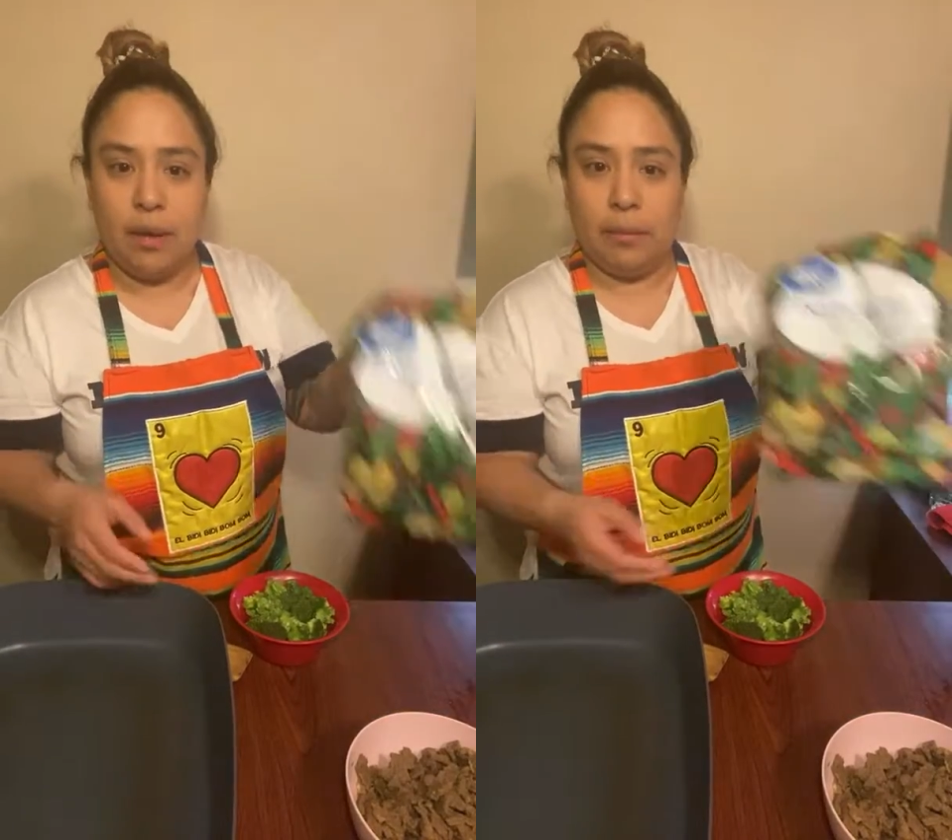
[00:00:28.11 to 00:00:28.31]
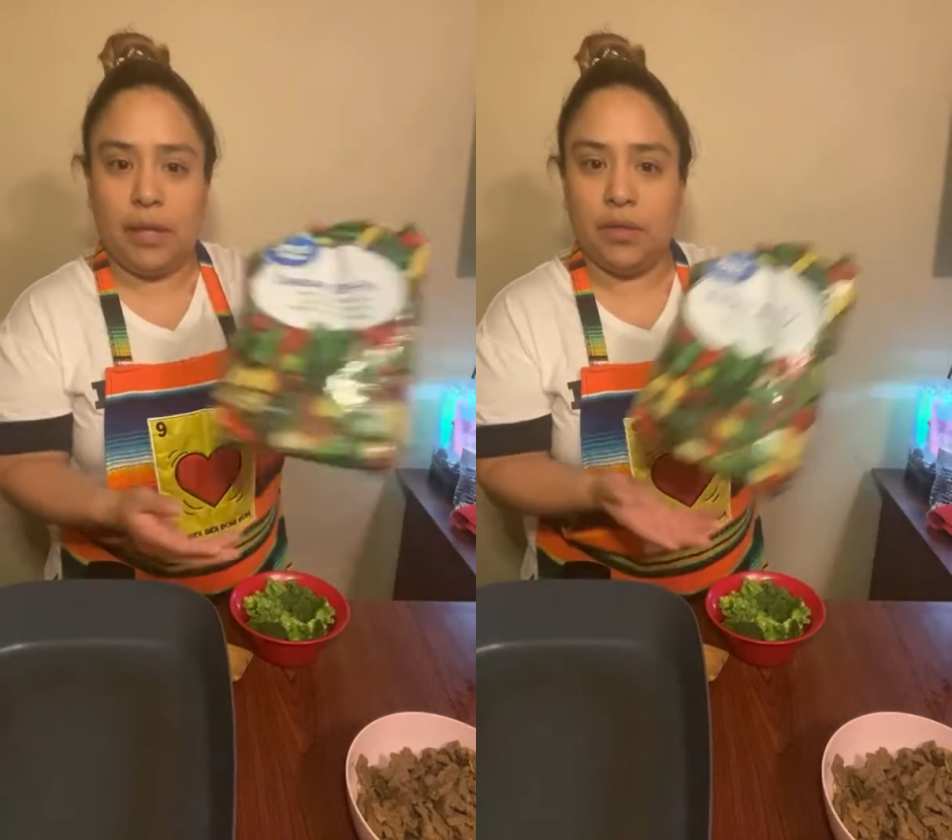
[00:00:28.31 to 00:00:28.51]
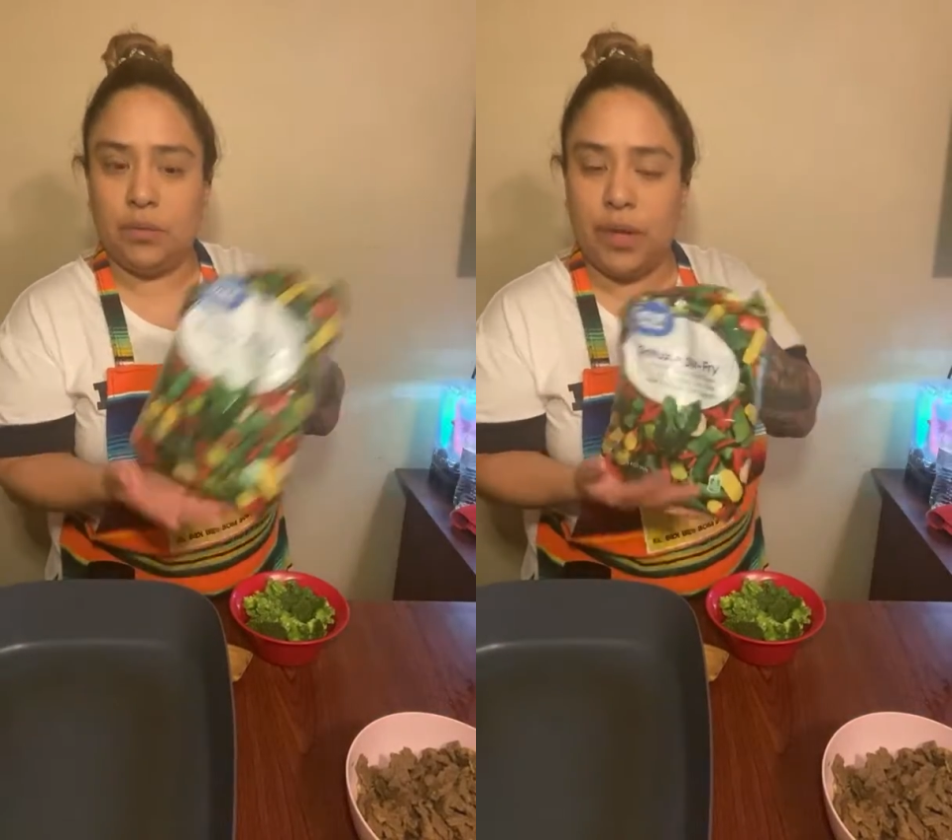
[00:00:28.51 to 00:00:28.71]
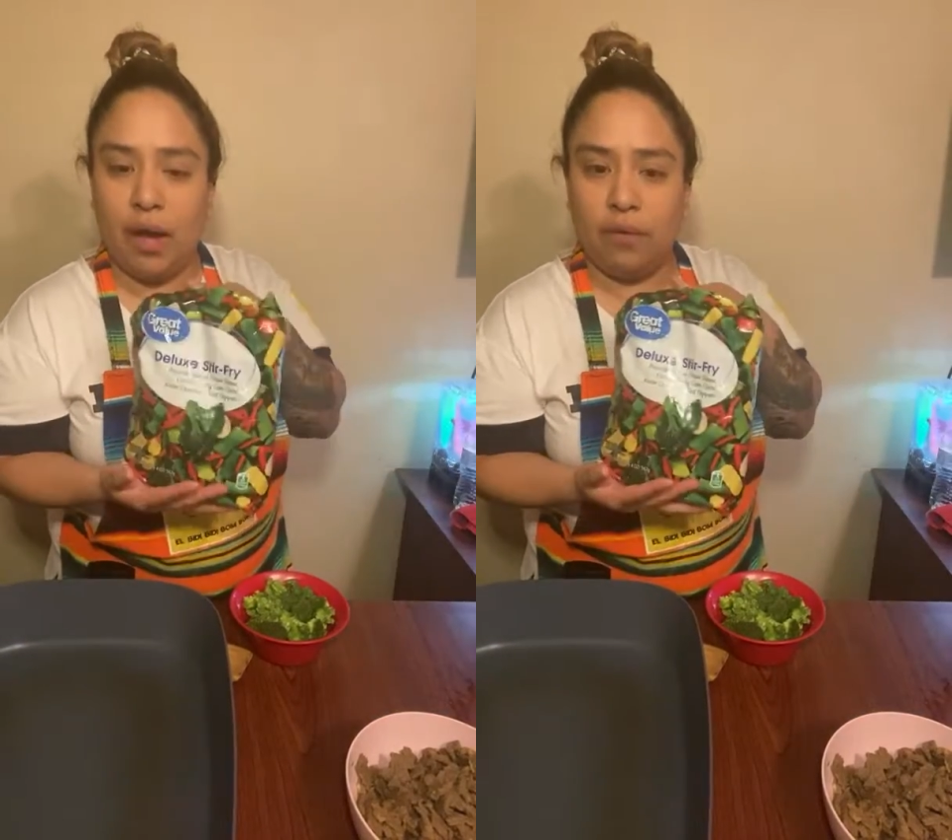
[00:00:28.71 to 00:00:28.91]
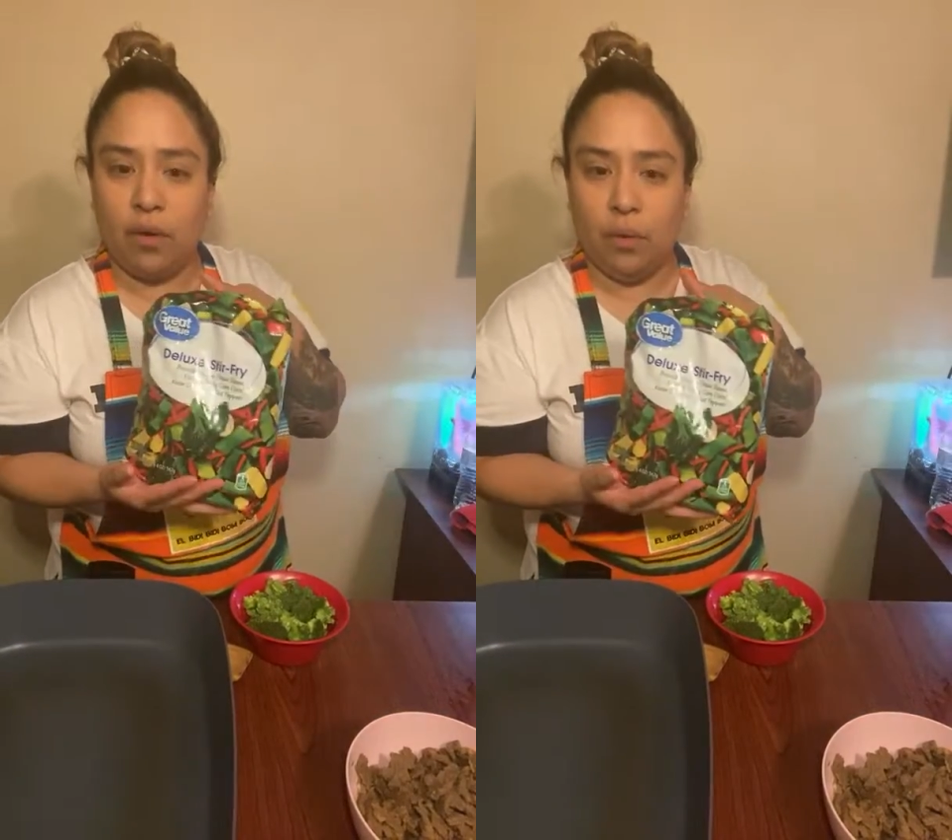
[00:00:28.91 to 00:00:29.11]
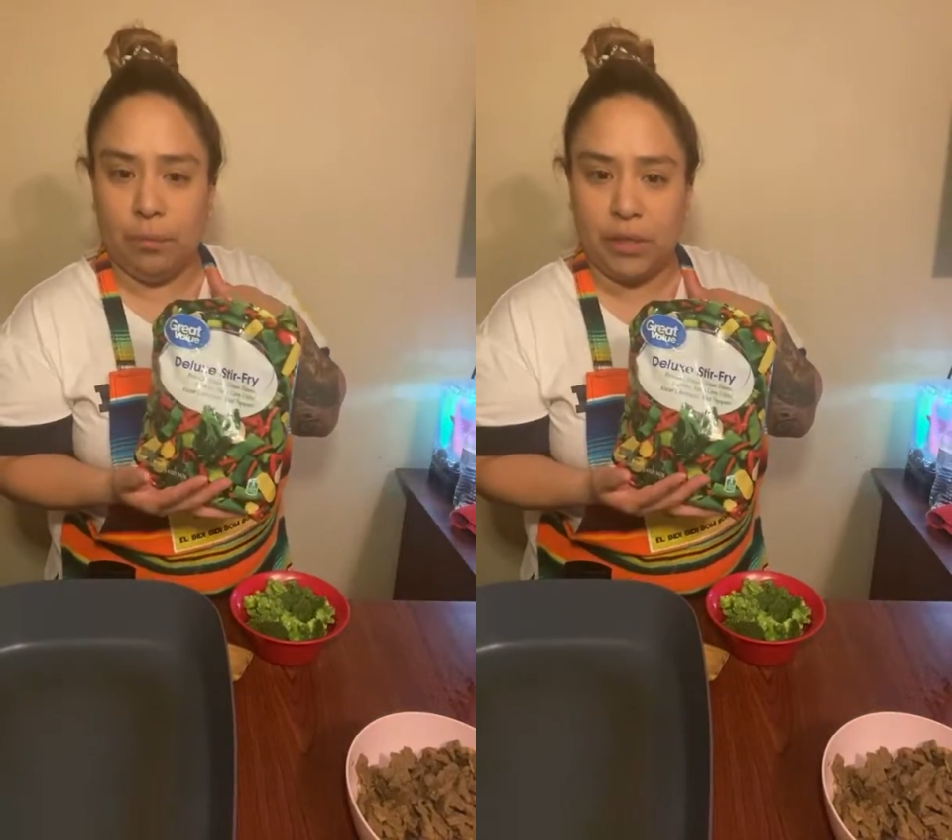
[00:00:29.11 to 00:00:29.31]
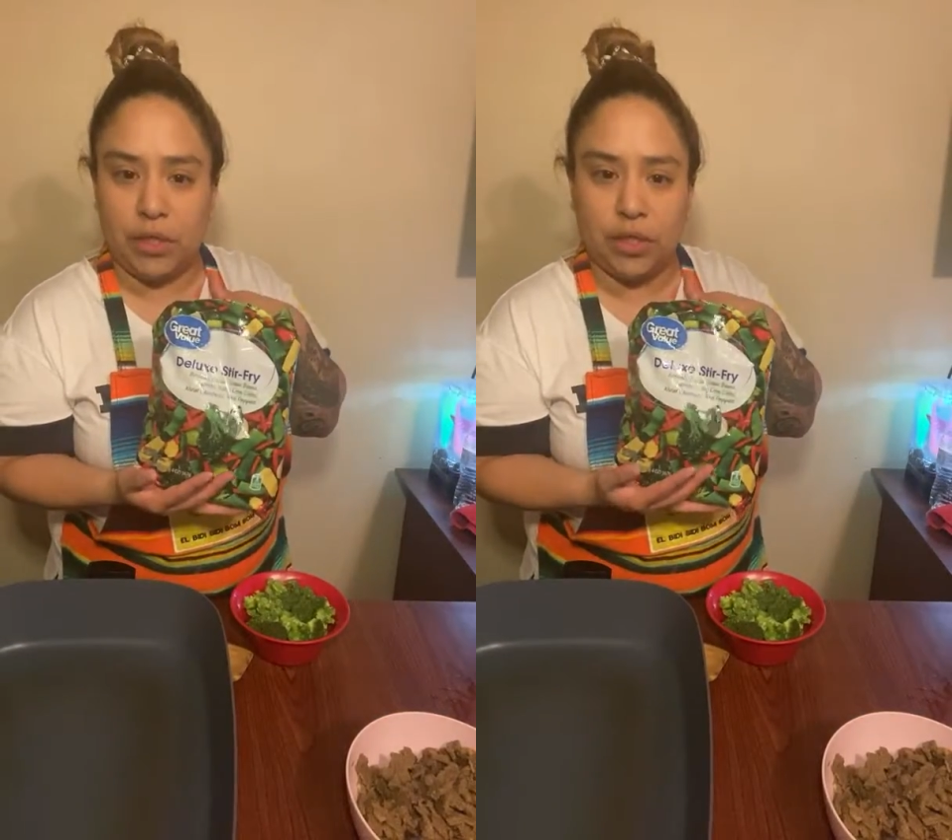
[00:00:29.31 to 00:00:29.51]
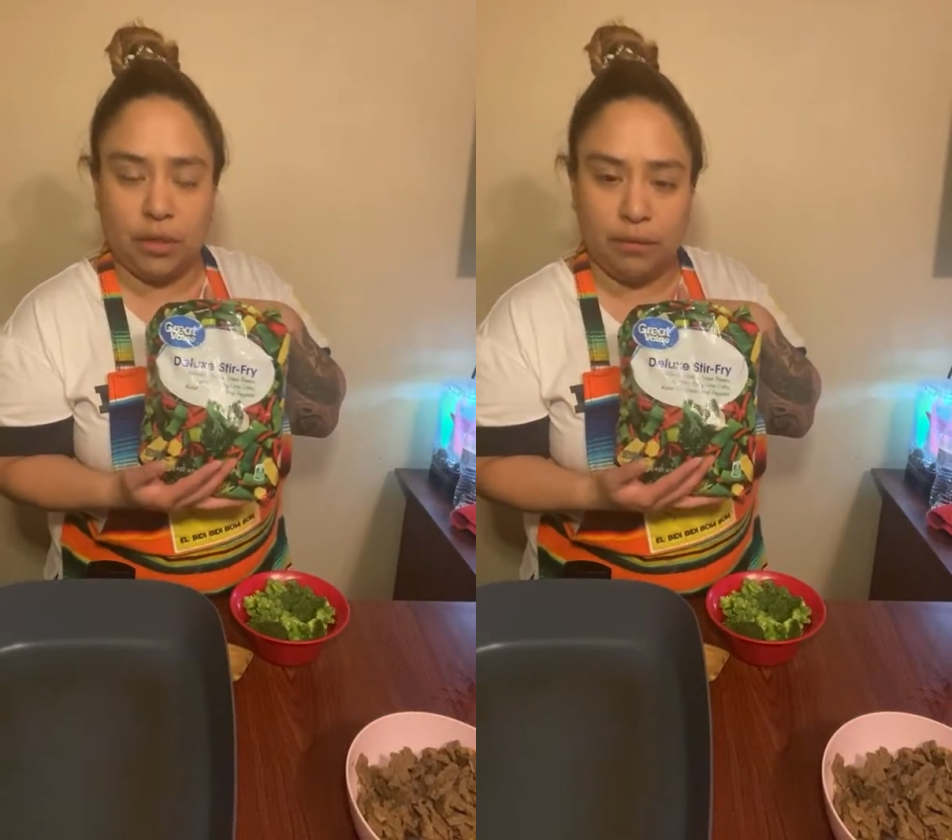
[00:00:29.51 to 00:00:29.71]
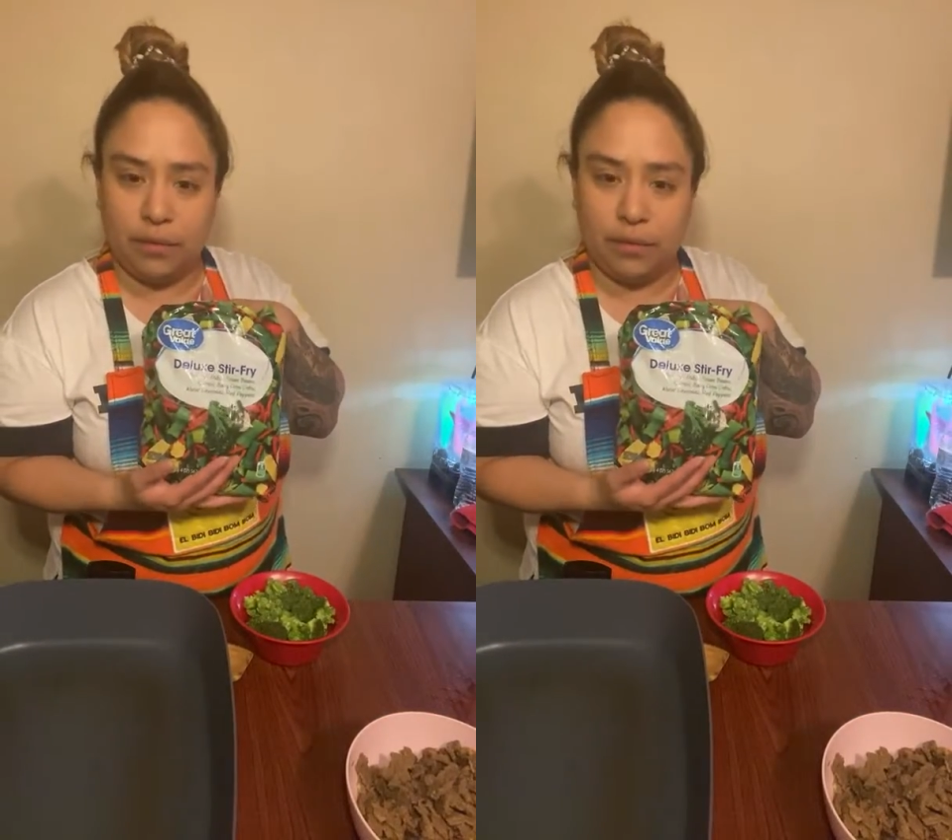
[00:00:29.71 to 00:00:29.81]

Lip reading: because we have a whole mixture of